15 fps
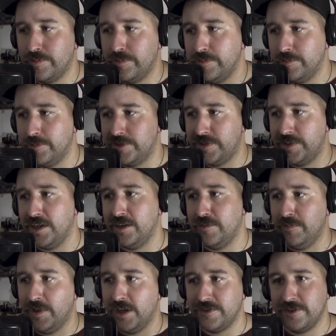Was there
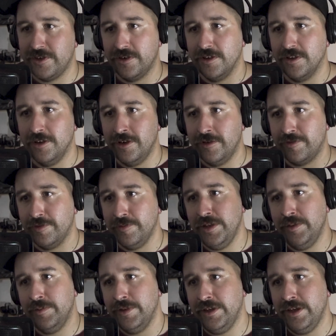much you could have learned from
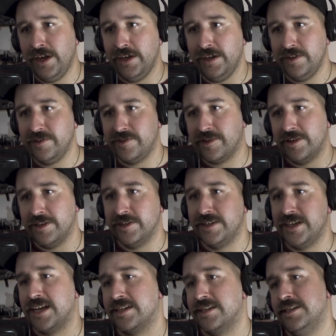him and his kind of
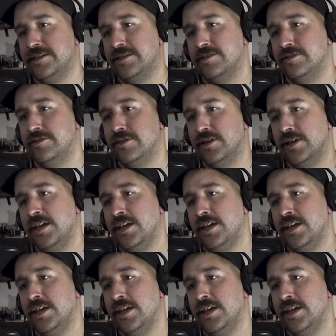tactics, or?